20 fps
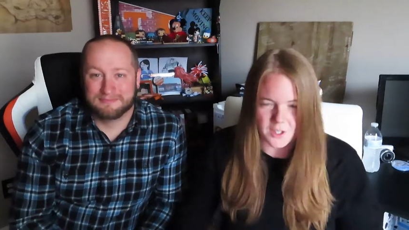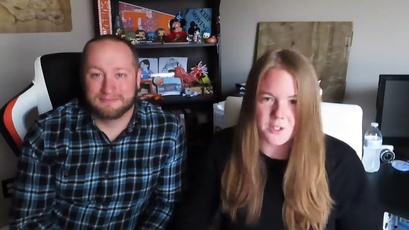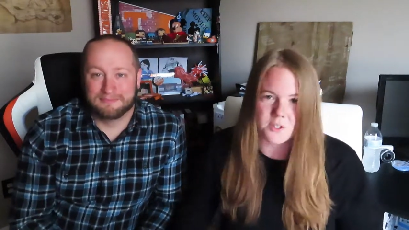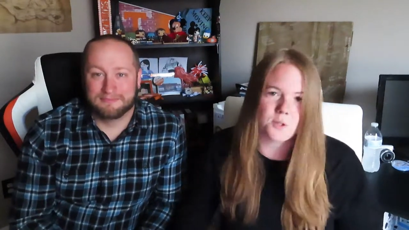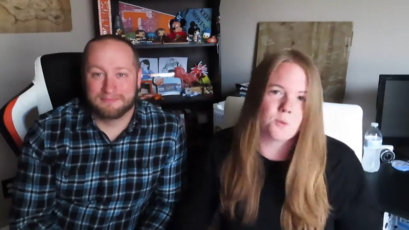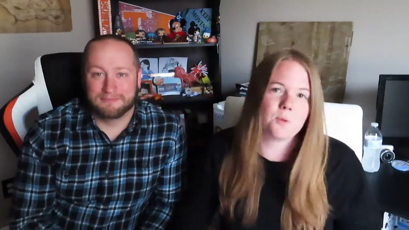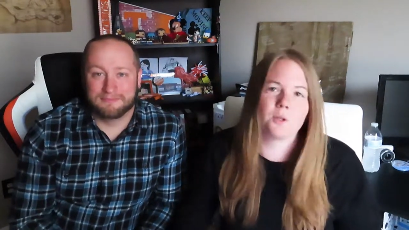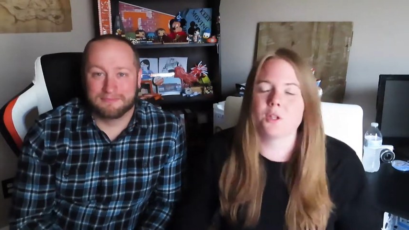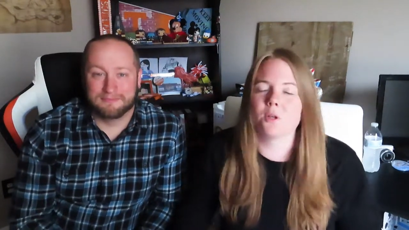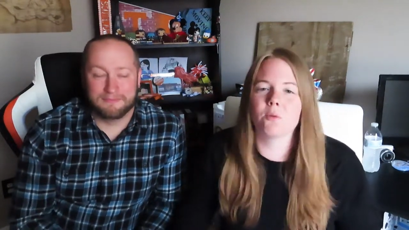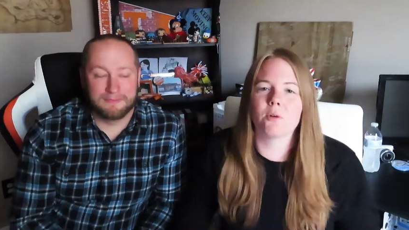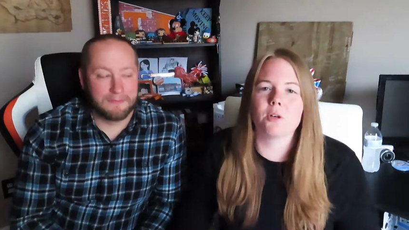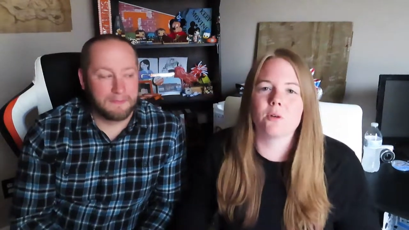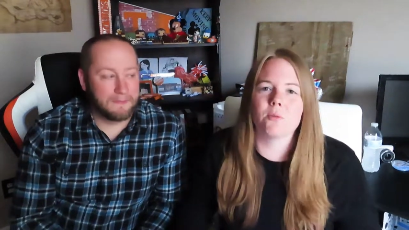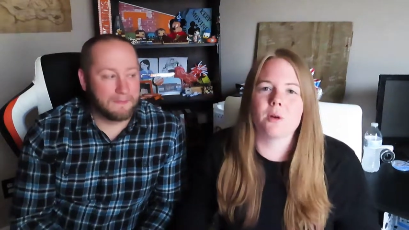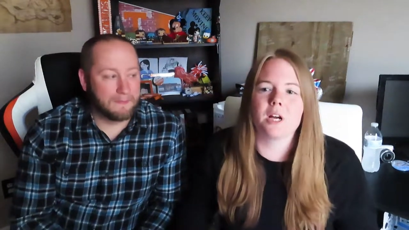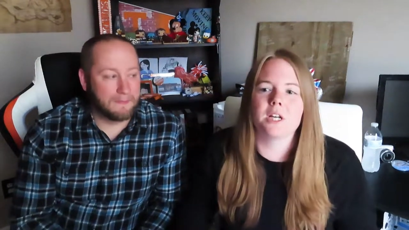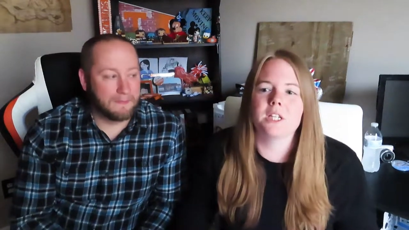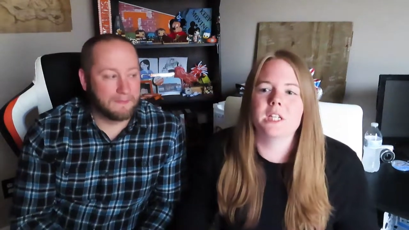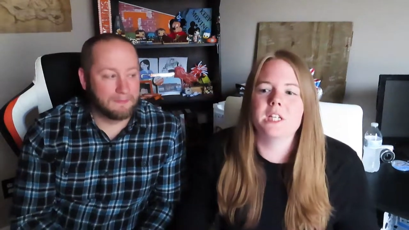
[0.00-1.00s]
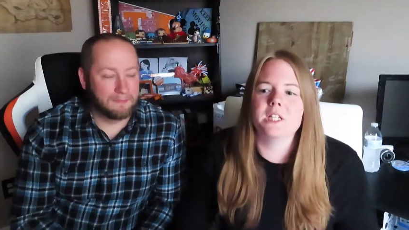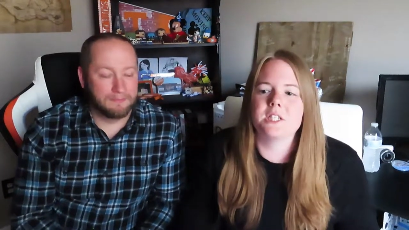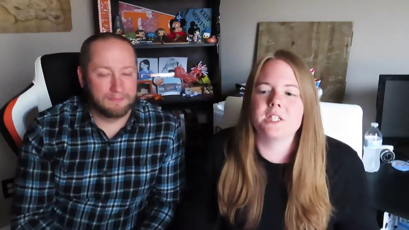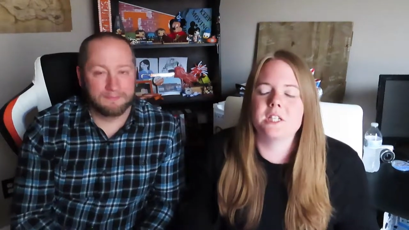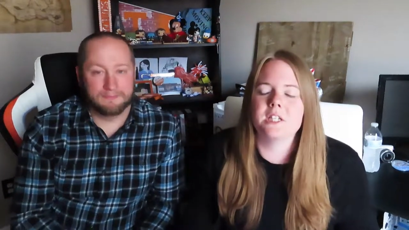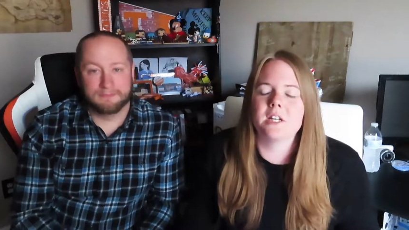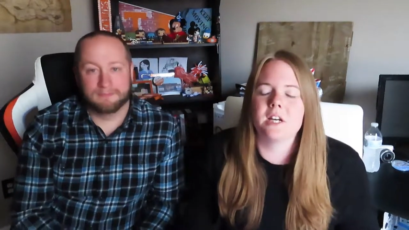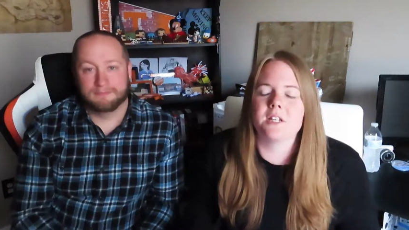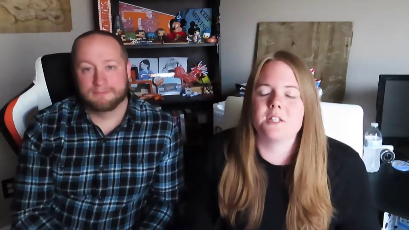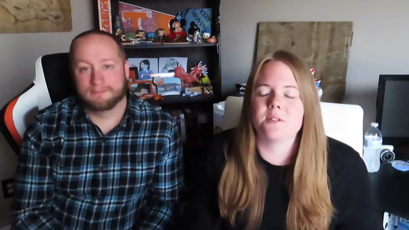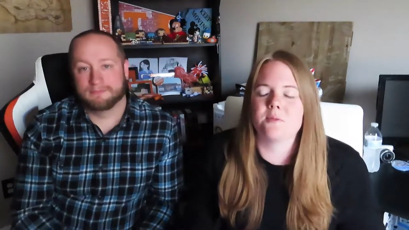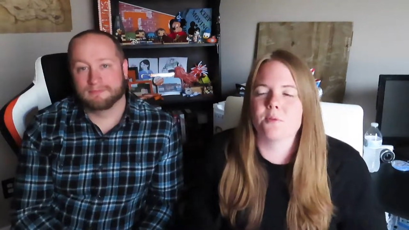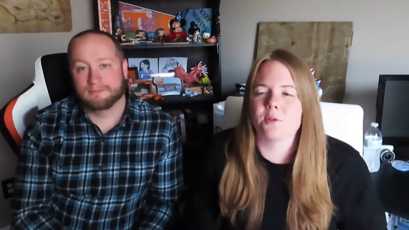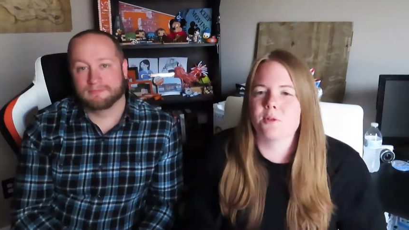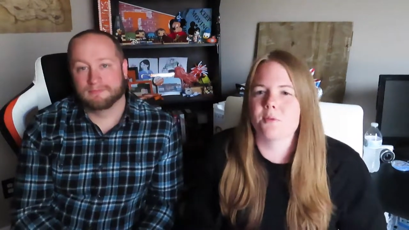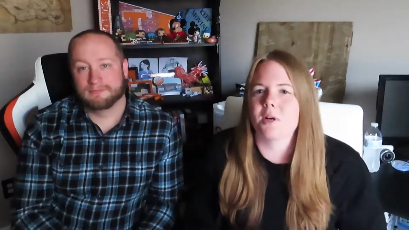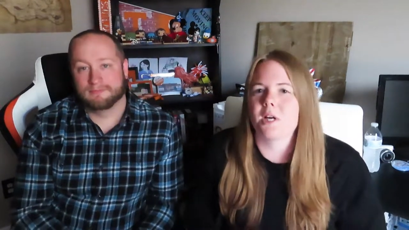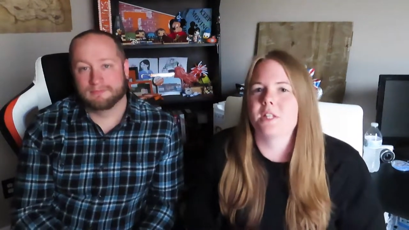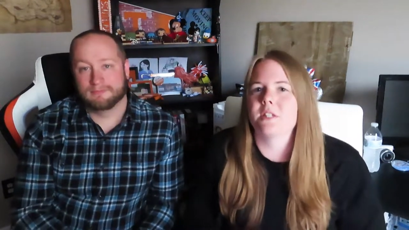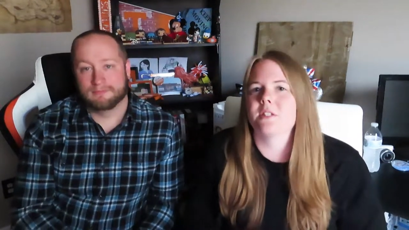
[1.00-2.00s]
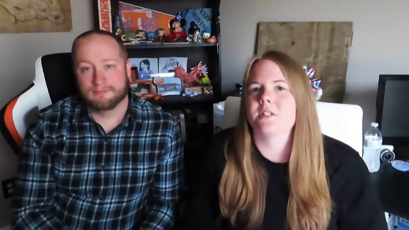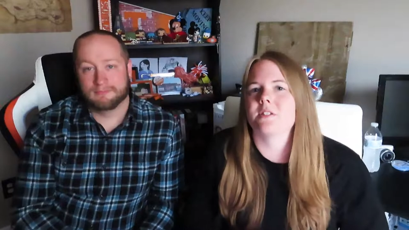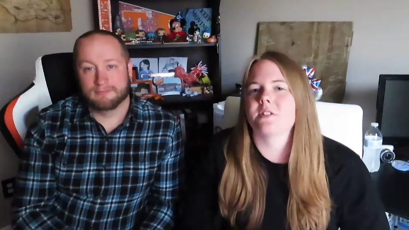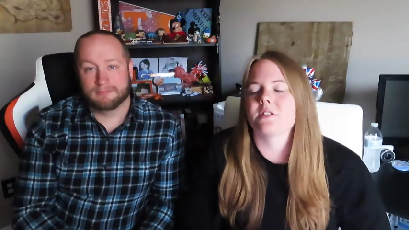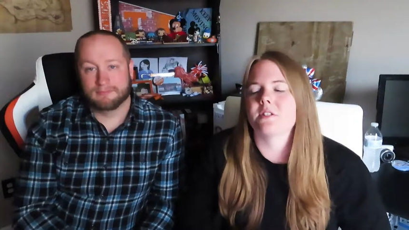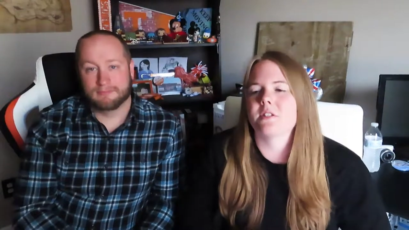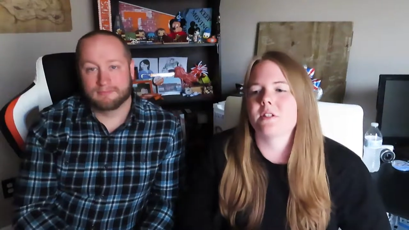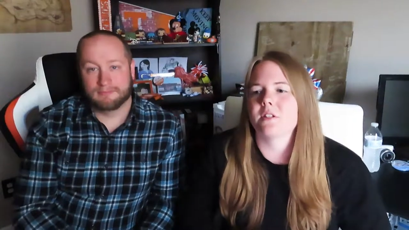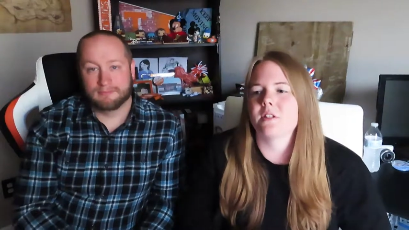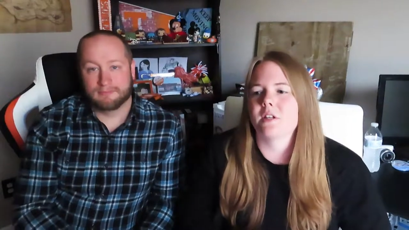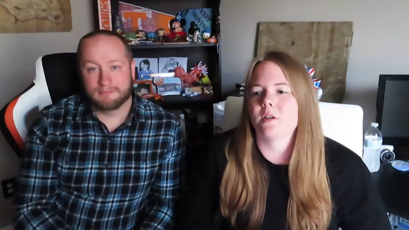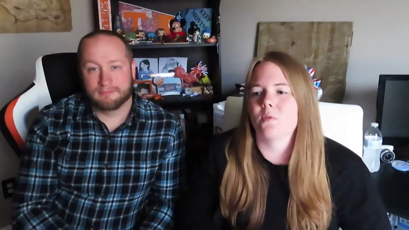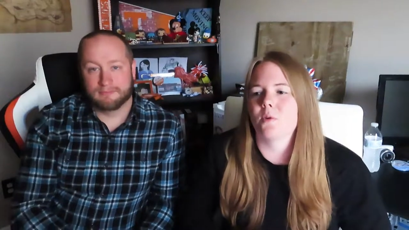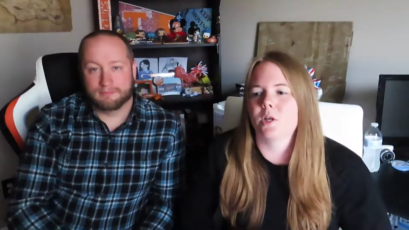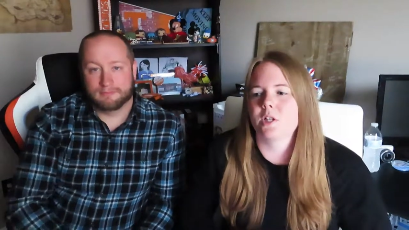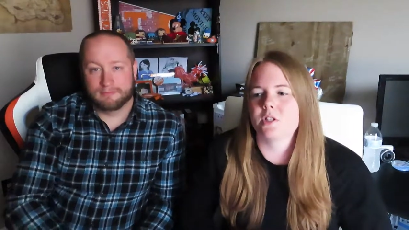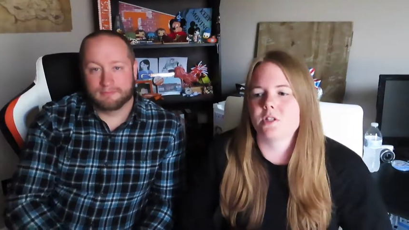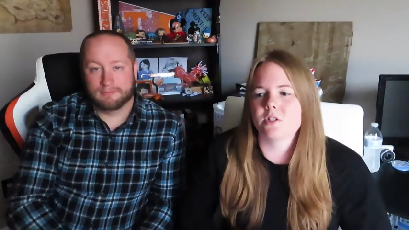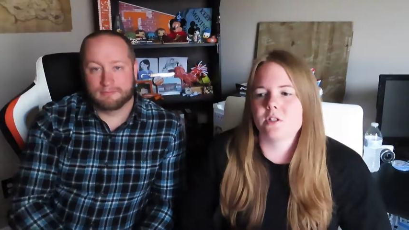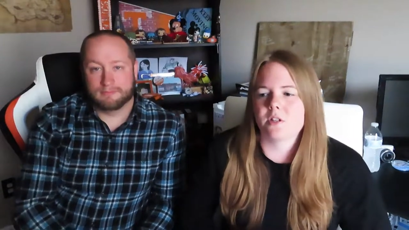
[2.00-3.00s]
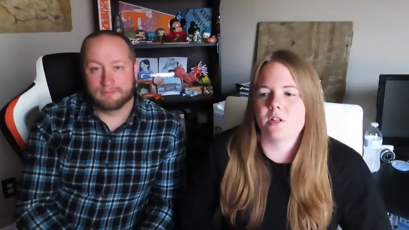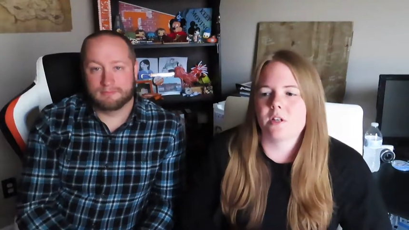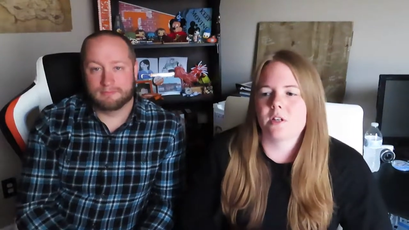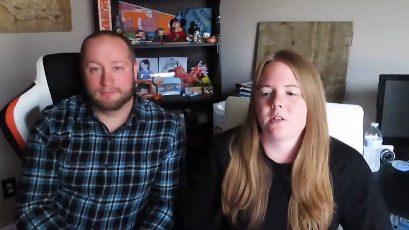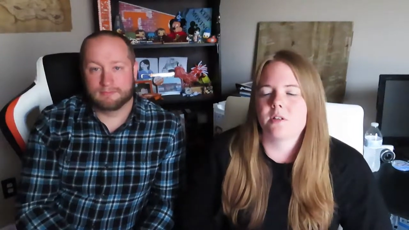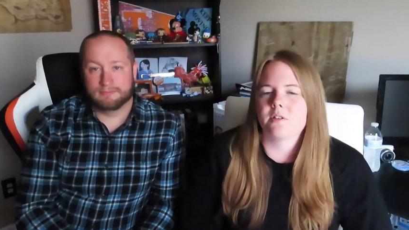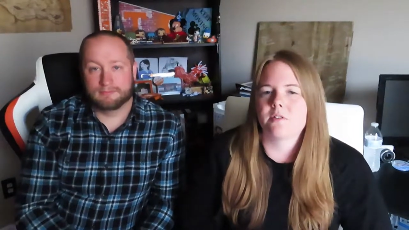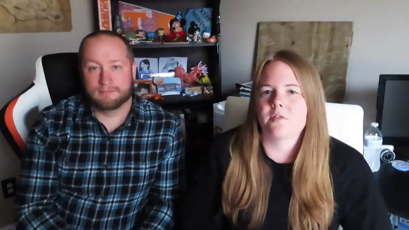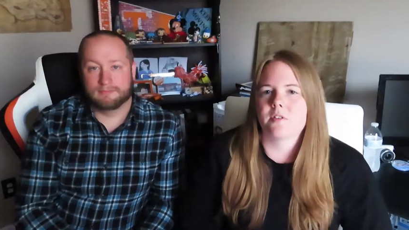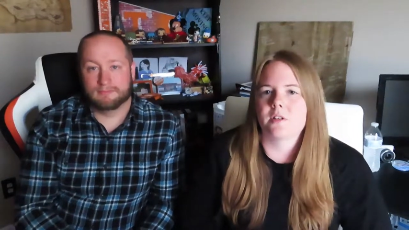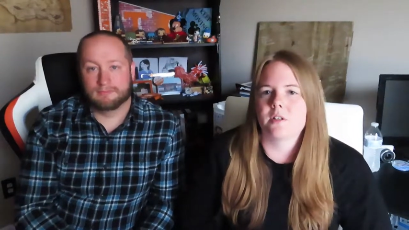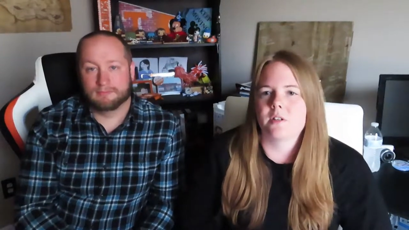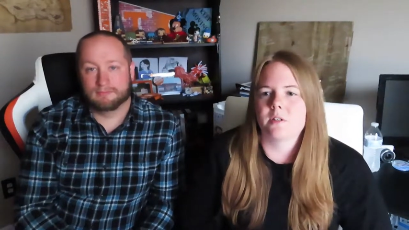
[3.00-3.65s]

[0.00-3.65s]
Speaker 1: I also really want to ride E.T. I didn't want to ride this until I watched a lot of